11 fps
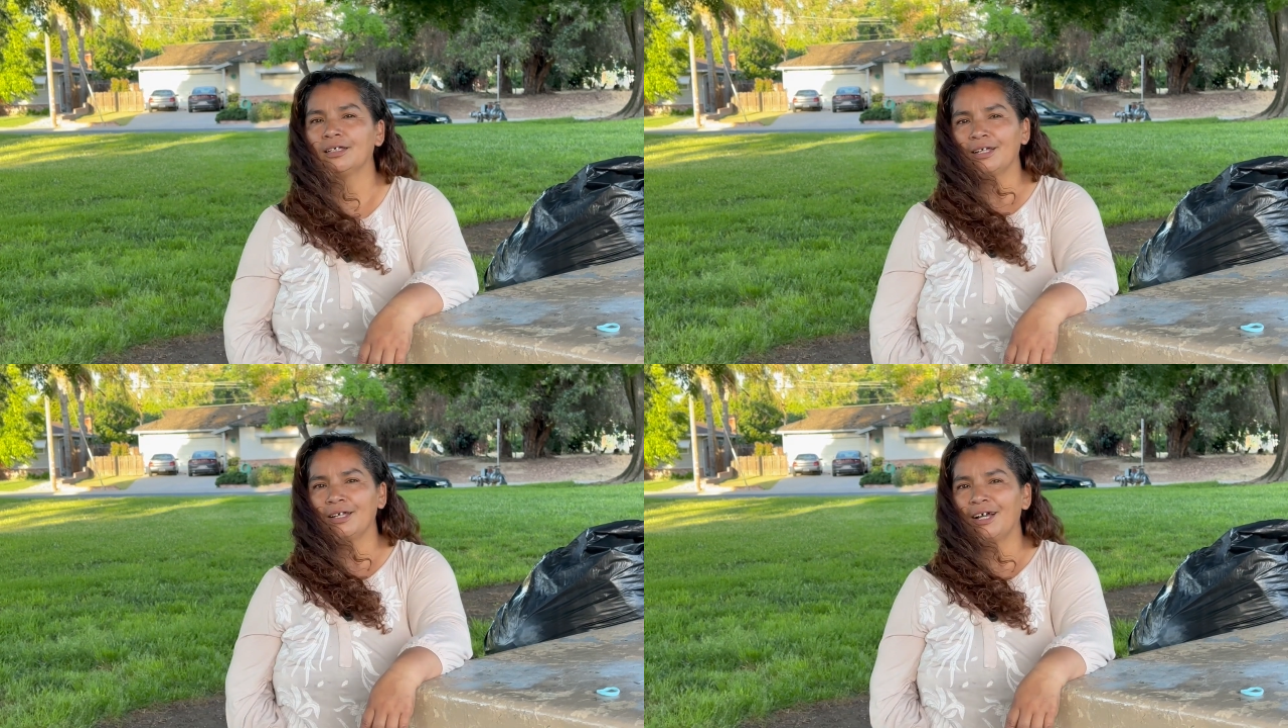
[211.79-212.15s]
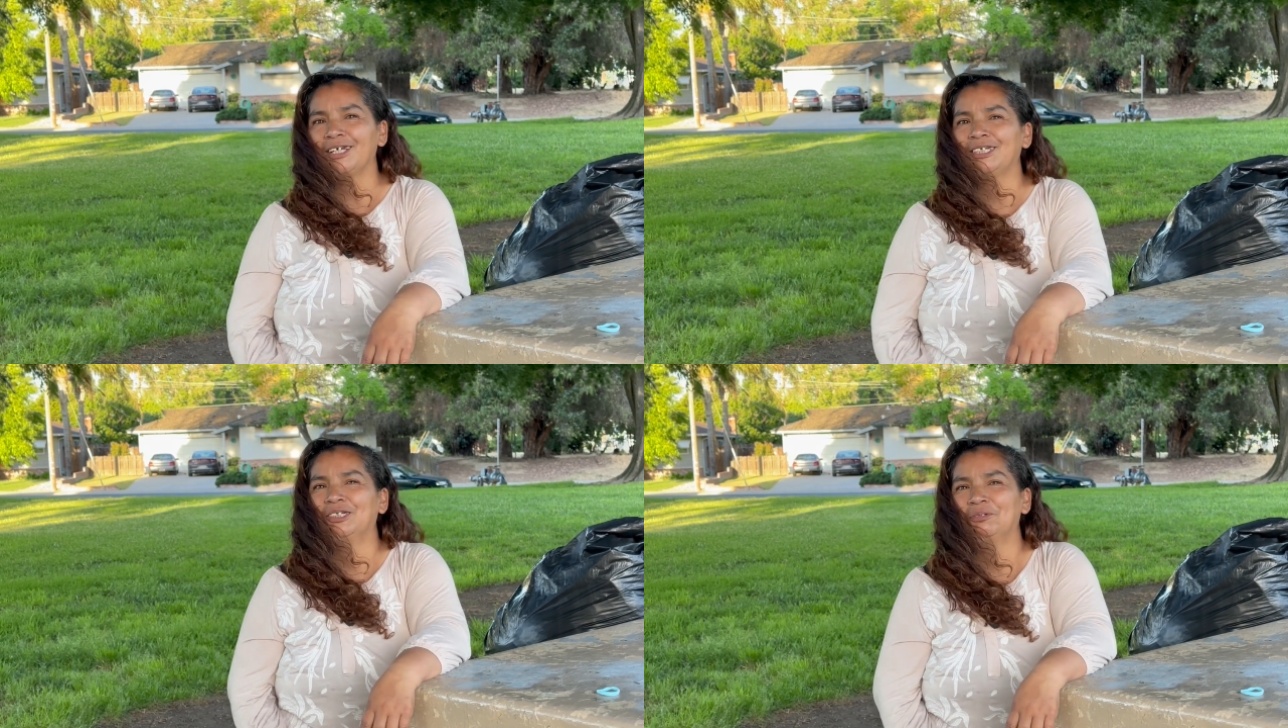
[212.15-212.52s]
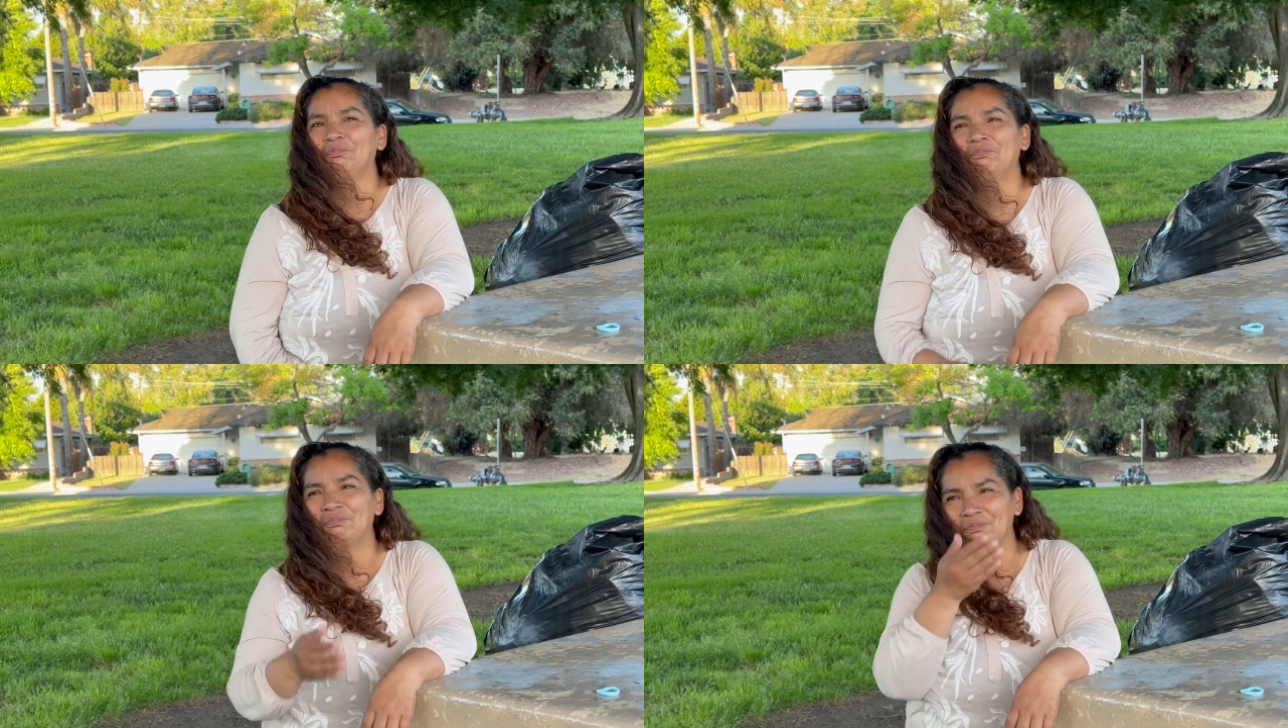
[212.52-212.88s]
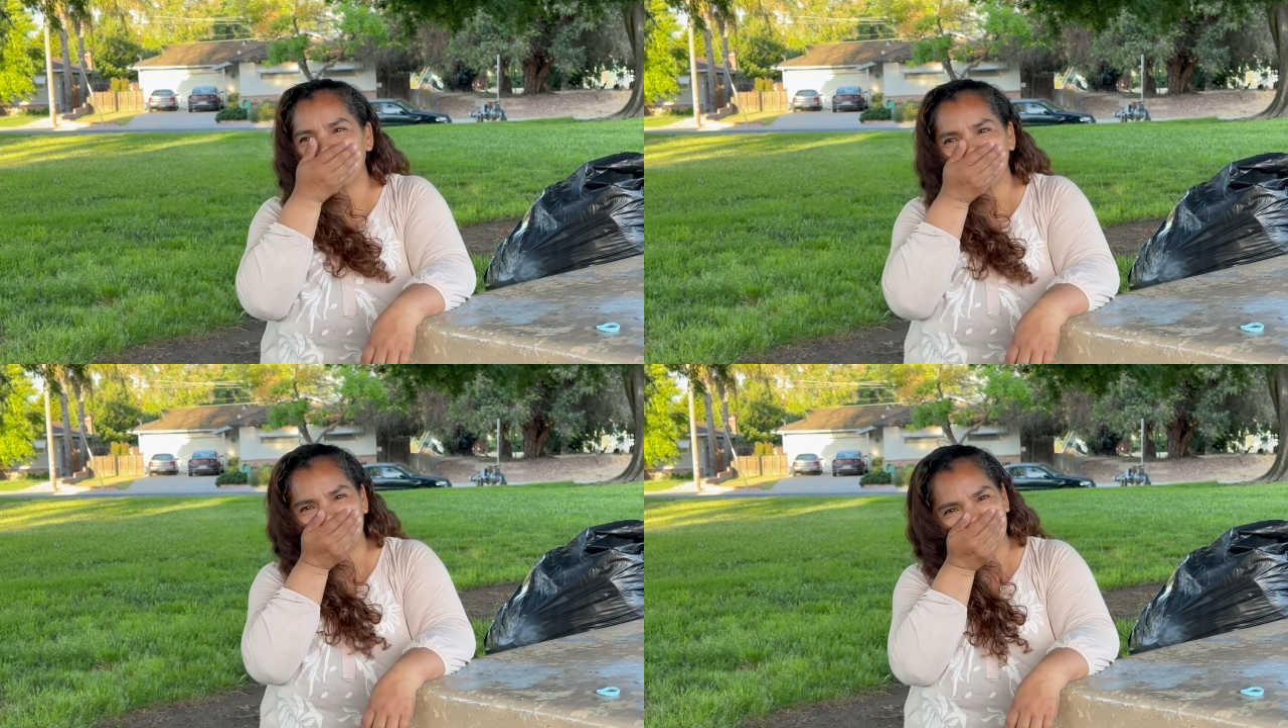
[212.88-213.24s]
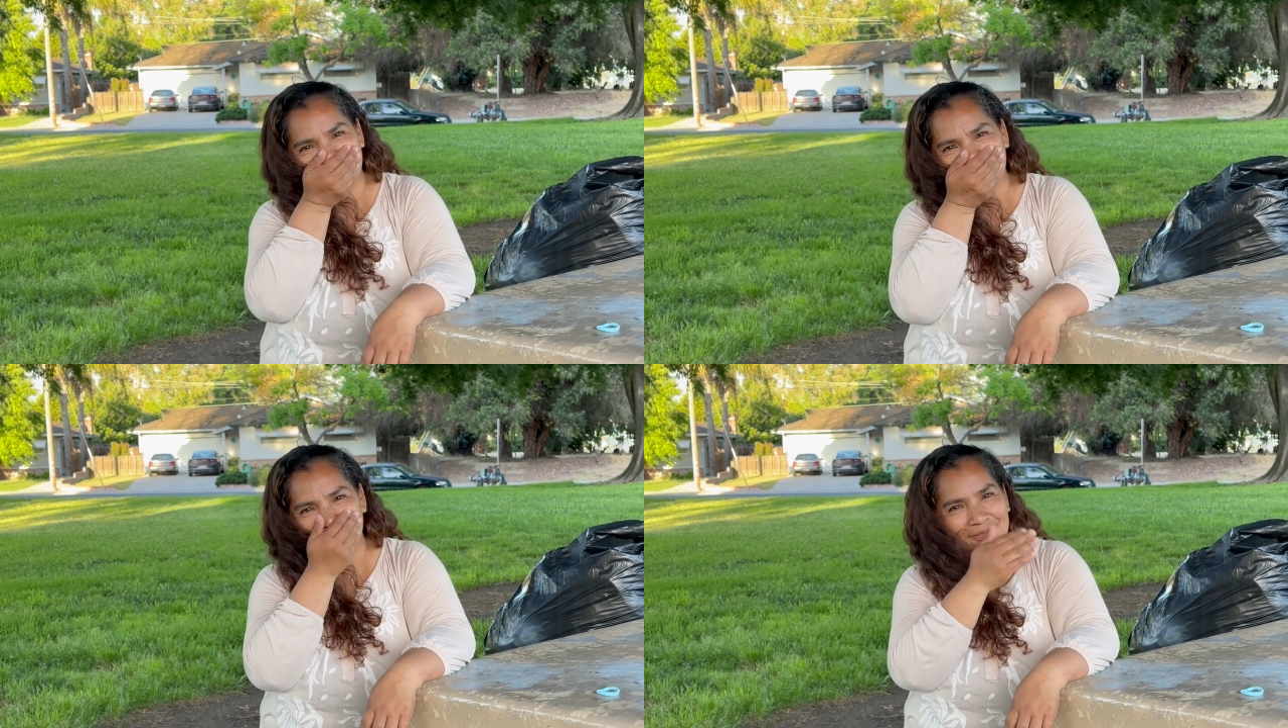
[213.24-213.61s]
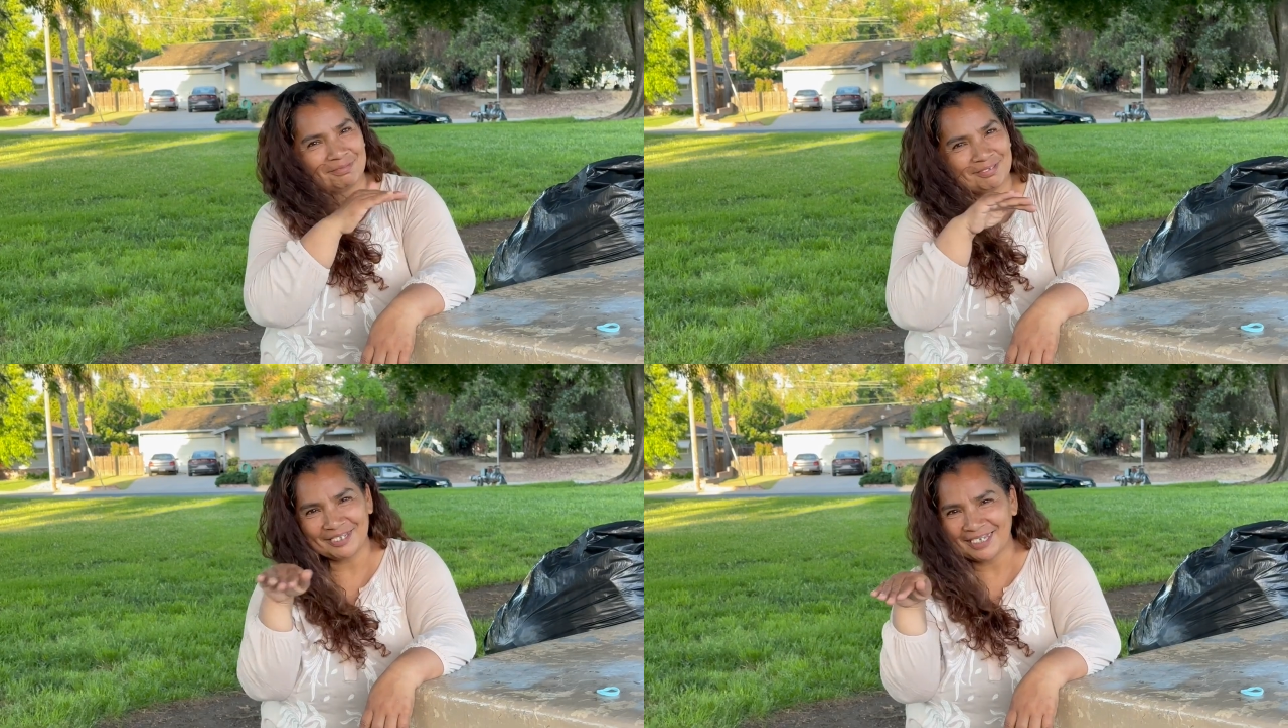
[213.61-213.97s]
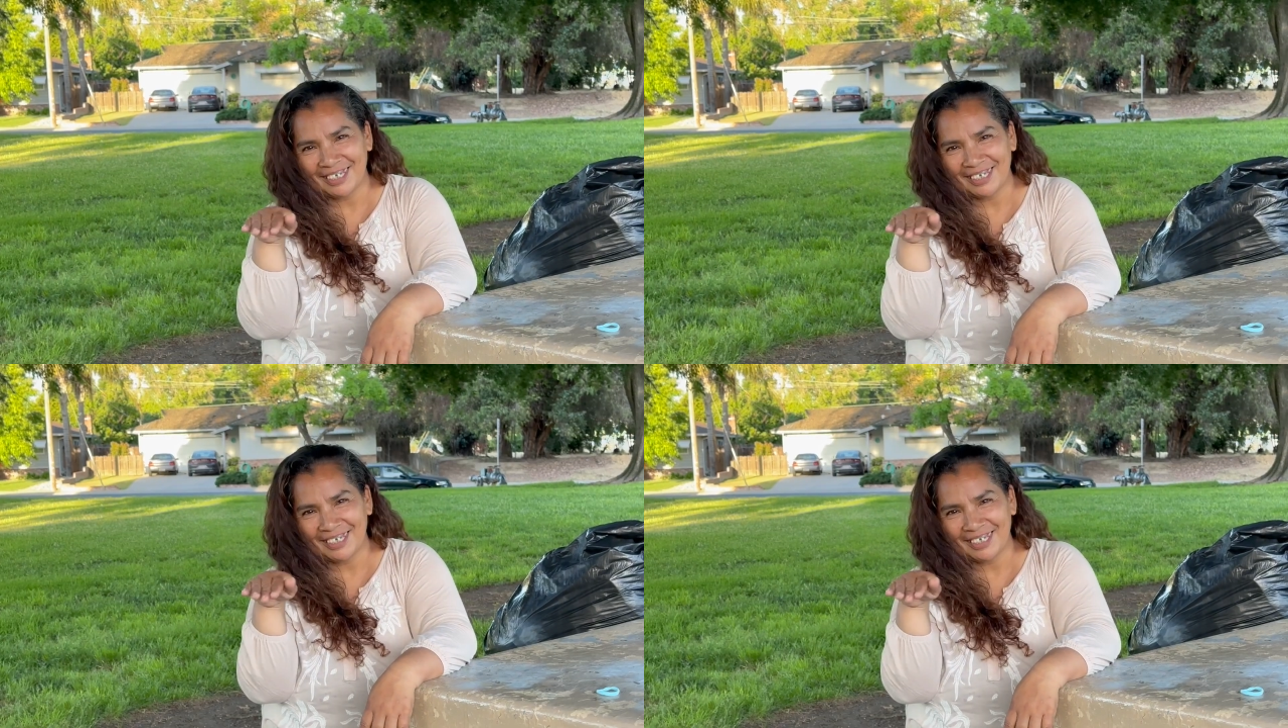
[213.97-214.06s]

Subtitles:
know that the mission was going to